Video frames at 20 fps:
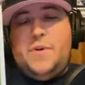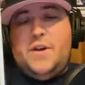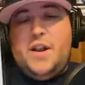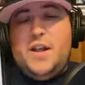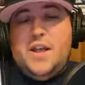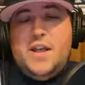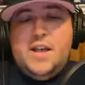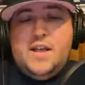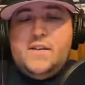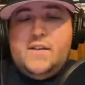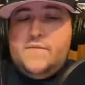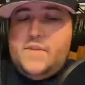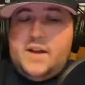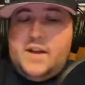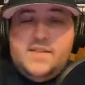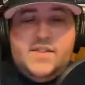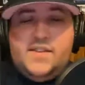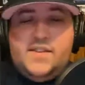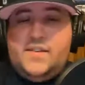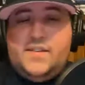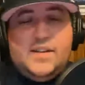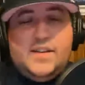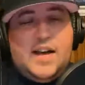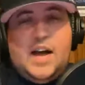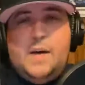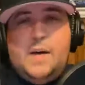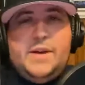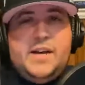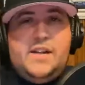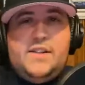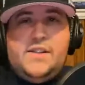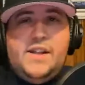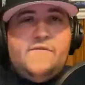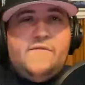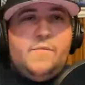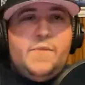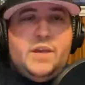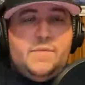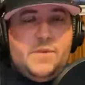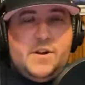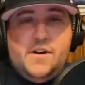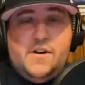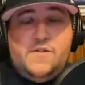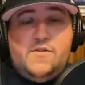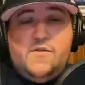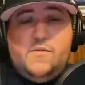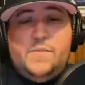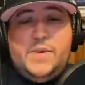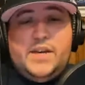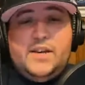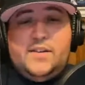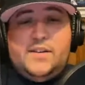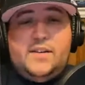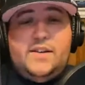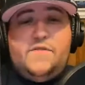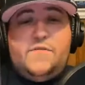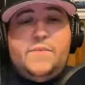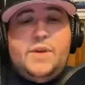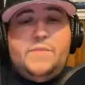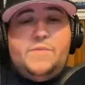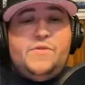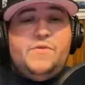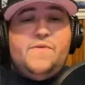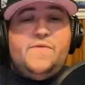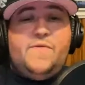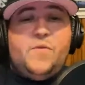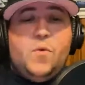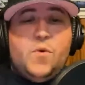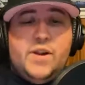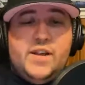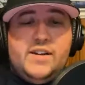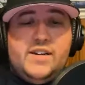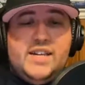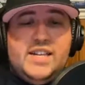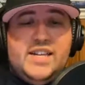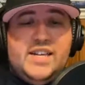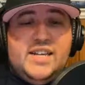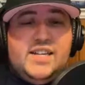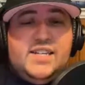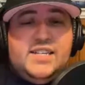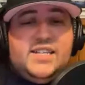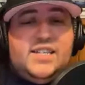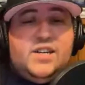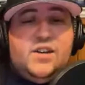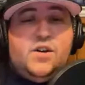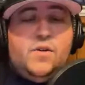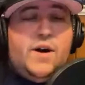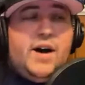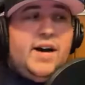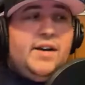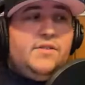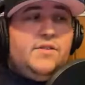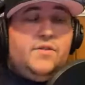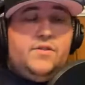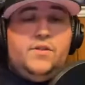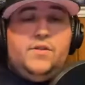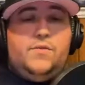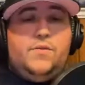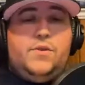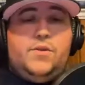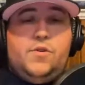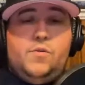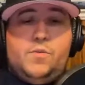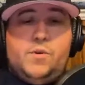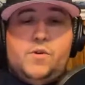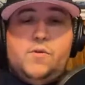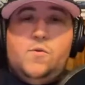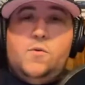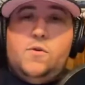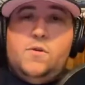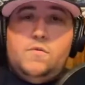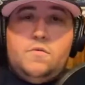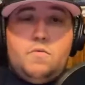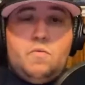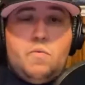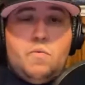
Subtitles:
But this is a comic I'll never be able to own because I'll never be able to afford it. So I thought this was super cool.